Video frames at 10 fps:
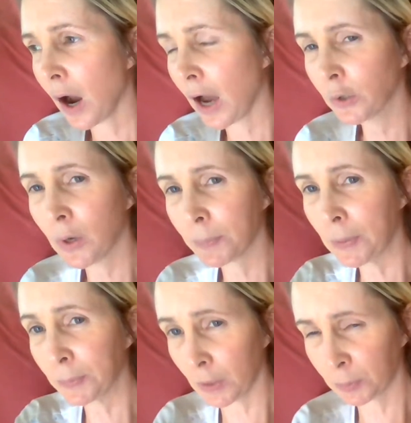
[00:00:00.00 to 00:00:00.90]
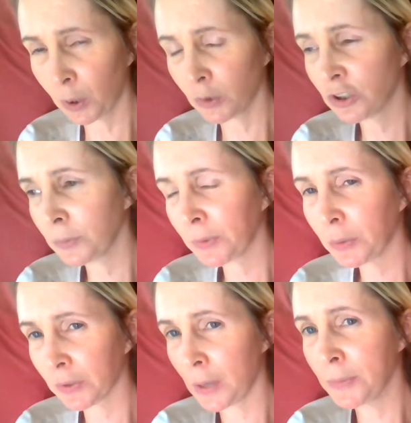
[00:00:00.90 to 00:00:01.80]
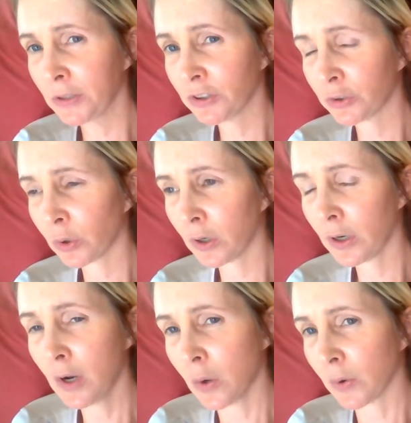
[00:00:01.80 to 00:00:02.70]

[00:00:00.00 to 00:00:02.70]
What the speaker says: I don't want people approaching me when I'm in the store,